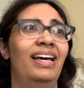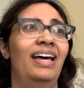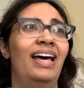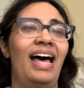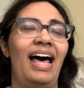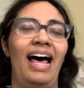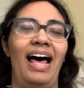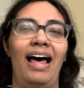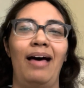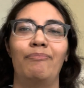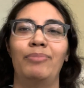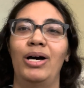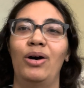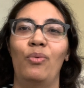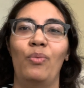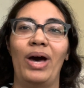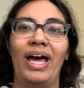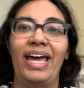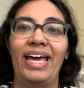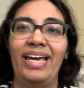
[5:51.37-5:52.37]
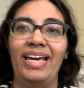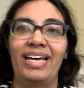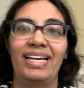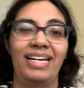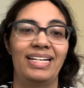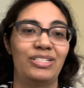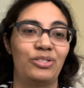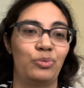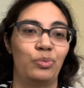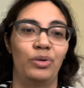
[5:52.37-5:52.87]
away
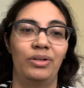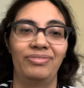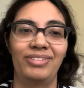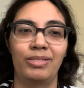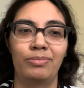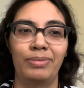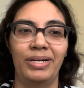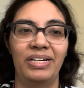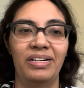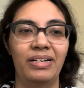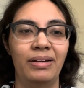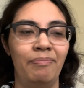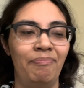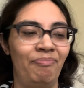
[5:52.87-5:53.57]
against Wolfsburg?